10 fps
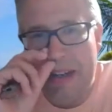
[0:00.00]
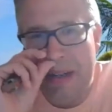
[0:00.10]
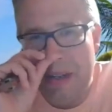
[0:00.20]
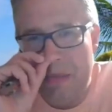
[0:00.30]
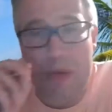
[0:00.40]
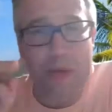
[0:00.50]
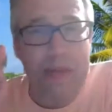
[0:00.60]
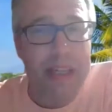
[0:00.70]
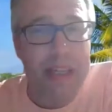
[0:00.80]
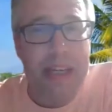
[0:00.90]

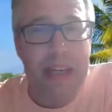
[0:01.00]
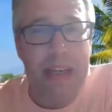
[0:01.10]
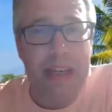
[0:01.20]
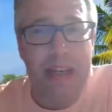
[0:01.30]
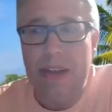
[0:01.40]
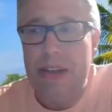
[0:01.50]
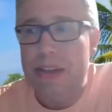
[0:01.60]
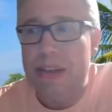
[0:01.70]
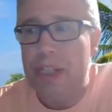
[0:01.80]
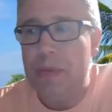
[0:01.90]
music,
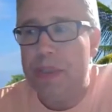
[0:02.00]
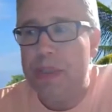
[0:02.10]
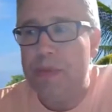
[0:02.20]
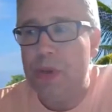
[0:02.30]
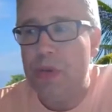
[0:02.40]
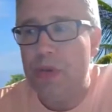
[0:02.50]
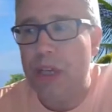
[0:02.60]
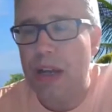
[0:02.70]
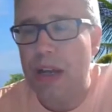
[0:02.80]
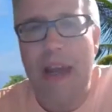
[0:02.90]
gypsy music,
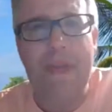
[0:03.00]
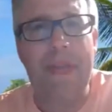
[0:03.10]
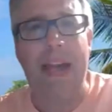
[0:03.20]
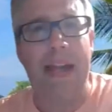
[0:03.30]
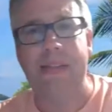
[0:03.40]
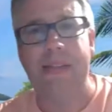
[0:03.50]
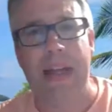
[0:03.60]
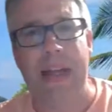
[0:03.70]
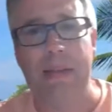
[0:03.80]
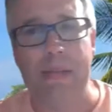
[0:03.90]
everything else
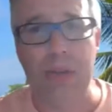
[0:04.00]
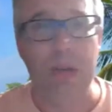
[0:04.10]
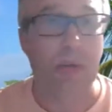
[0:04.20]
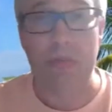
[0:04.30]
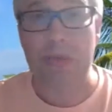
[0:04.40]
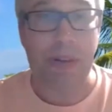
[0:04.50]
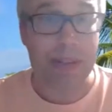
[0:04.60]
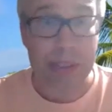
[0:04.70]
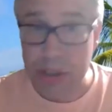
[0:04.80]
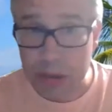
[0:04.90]
than
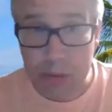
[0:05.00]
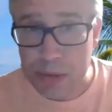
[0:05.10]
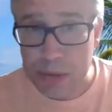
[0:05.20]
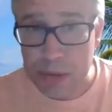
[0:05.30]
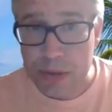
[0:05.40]
traditional blues.